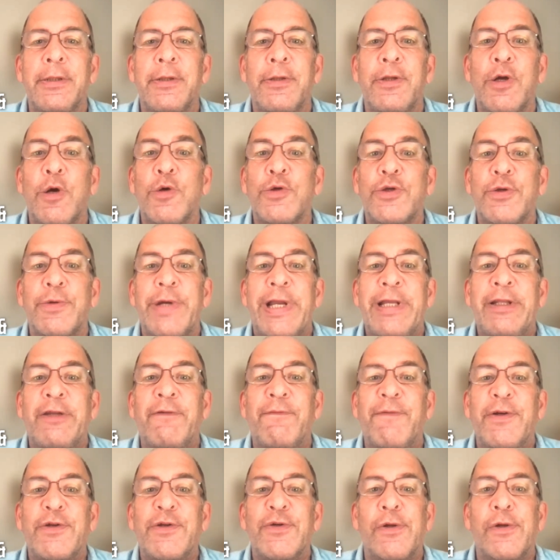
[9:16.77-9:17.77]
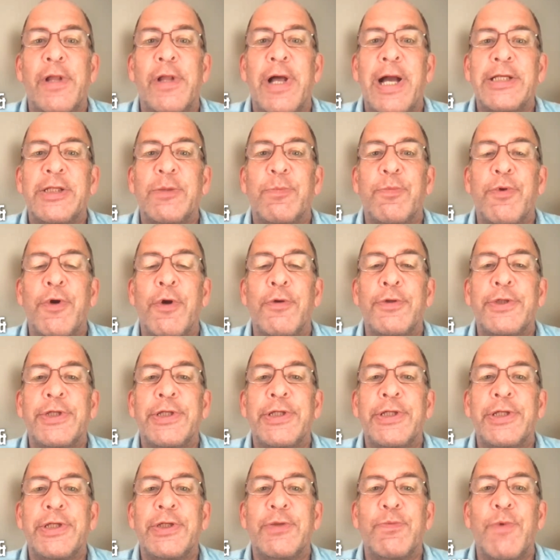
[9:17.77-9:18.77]
Those are individualized
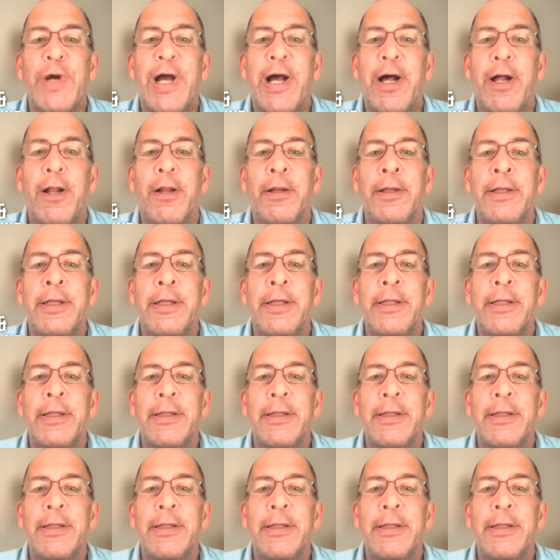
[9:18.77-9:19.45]
approaches as well.